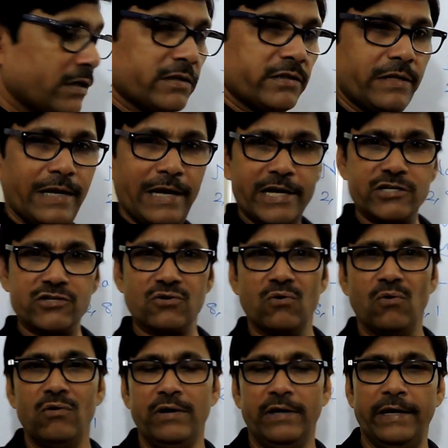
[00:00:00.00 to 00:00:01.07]
the
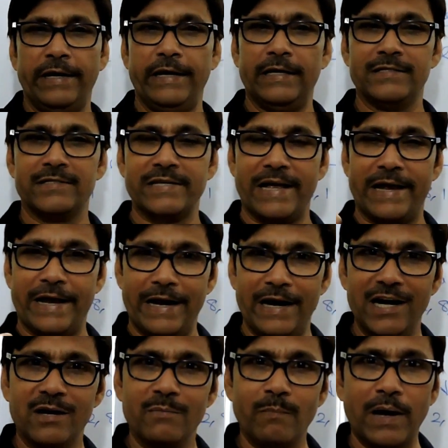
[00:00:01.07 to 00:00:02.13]
electron is
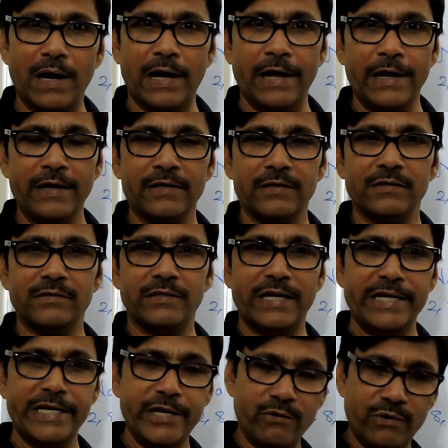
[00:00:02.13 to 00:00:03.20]
held by the
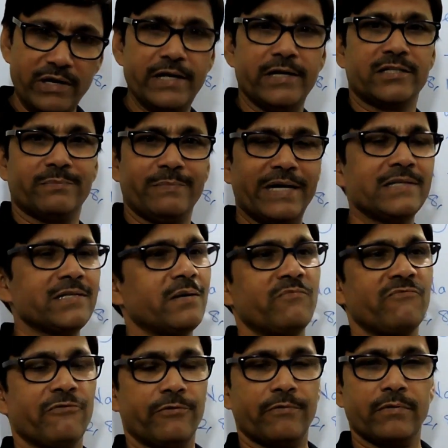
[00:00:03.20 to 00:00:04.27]
nucleus by
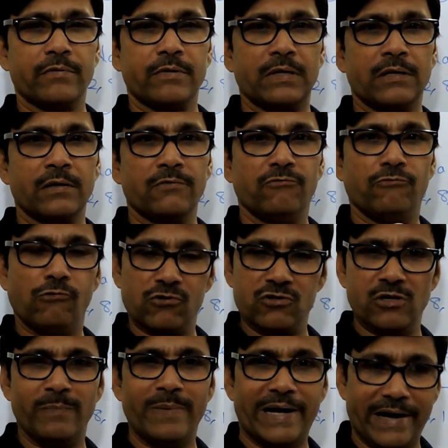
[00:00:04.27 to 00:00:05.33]
some force
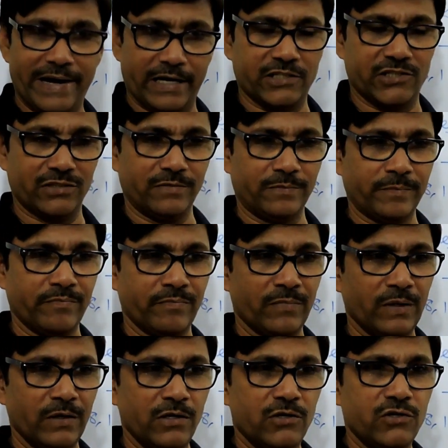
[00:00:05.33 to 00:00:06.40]
of attraction.
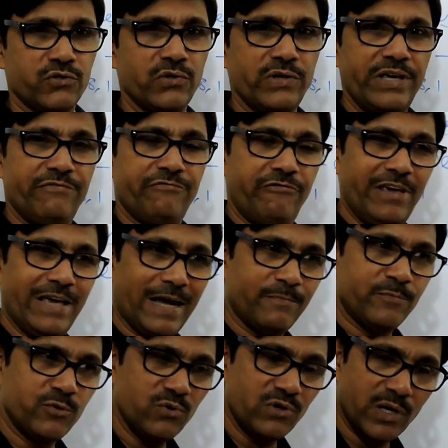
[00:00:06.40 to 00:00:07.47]
So if we
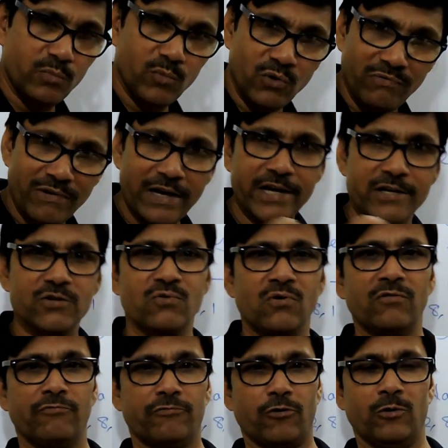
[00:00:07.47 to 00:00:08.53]
have to remove electron
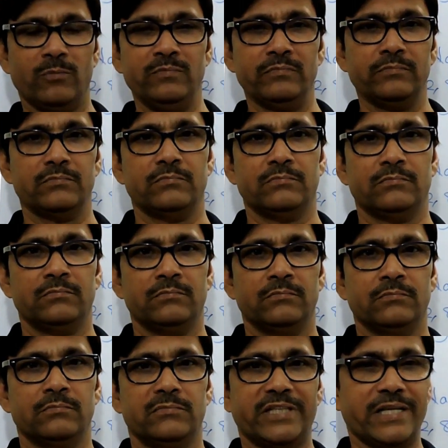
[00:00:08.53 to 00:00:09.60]
from
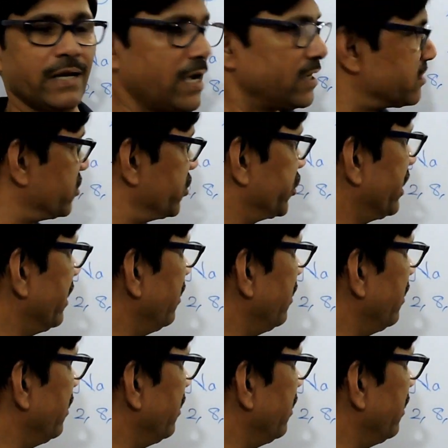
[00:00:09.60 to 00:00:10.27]
the last shell